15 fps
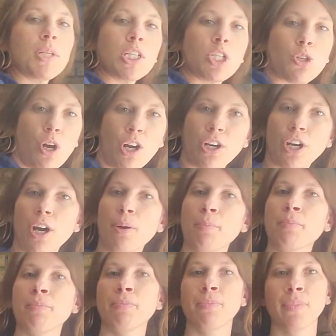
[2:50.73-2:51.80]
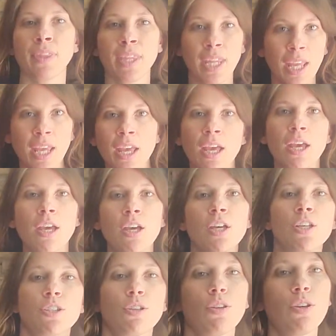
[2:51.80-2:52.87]
stronger.
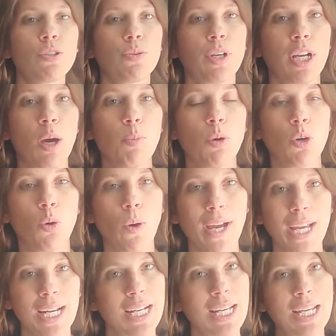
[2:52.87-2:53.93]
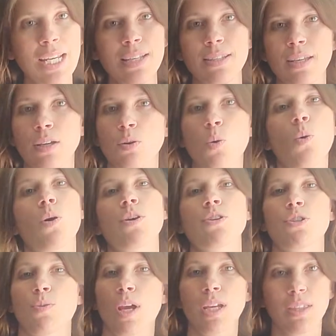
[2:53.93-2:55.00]
So those are a couple quick and easy core
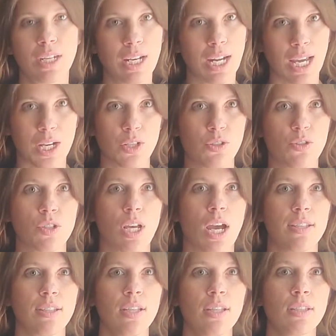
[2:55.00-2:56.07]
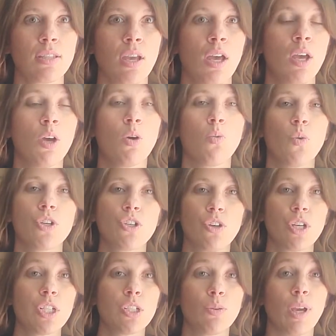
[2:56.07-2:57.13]
strengthening exercises, which you
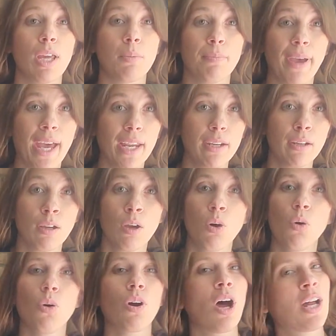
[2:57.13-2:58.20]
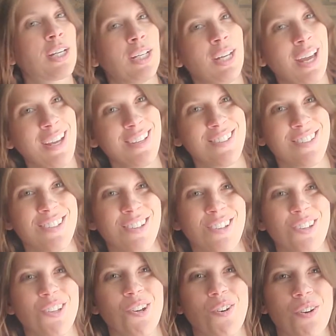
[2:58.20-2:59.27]
can do in bed or on a nice
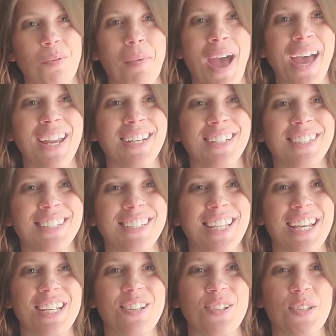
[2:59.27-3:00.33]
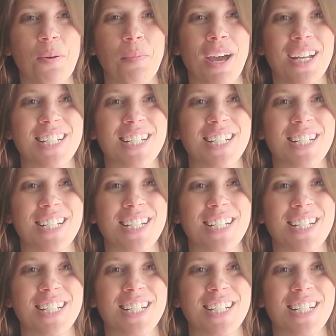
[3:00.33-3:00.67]
yoga mat. Thank you so much.